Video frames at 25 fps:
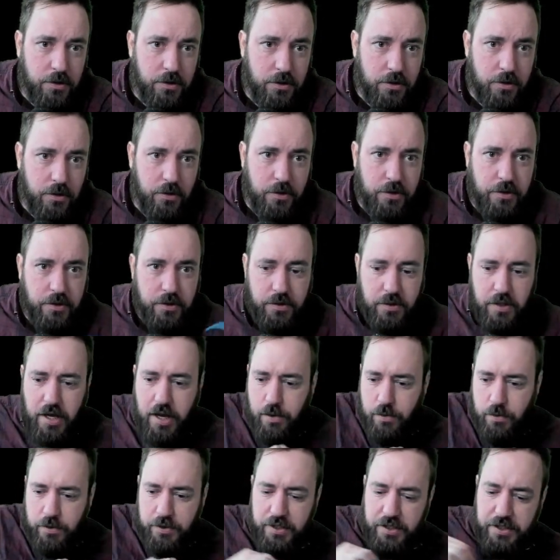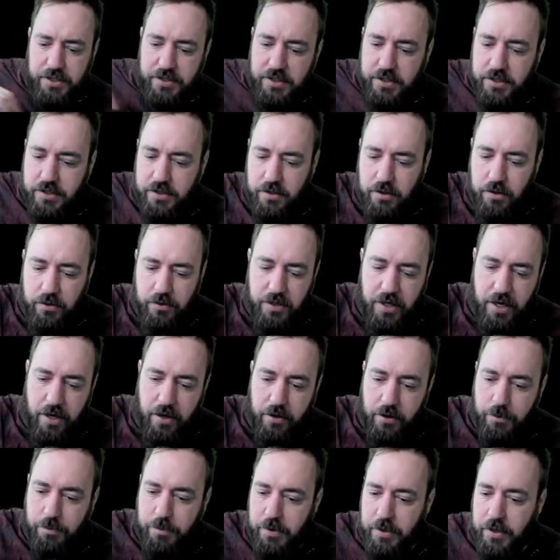So that one needs to slow
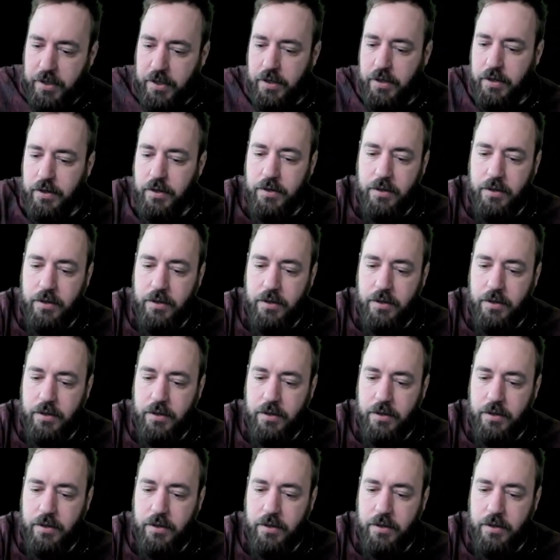down a bit.